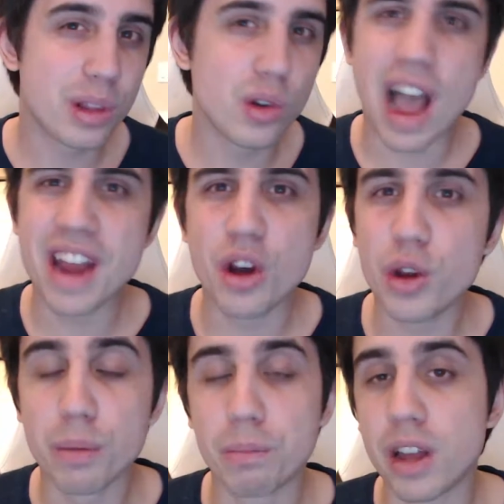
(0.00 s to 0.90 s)
I know your
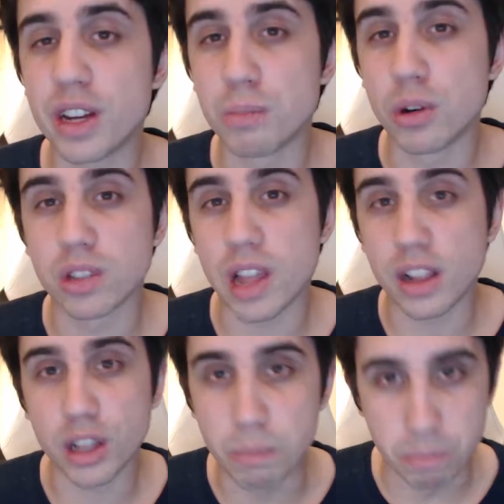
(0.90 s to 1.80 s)
blood is most
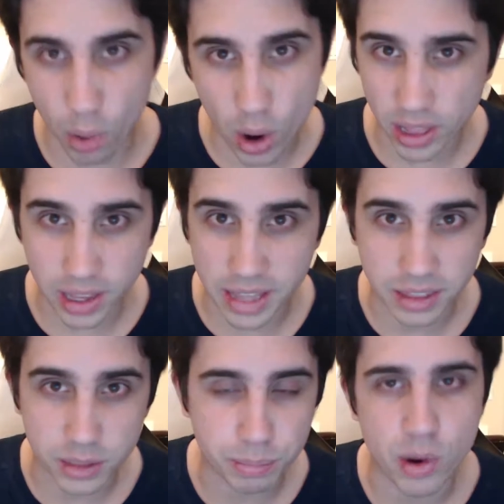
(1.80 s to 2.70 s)
likely boiling at
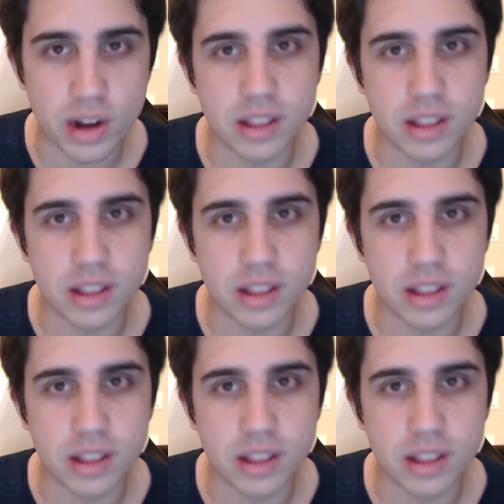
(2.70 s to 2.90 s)
this point in the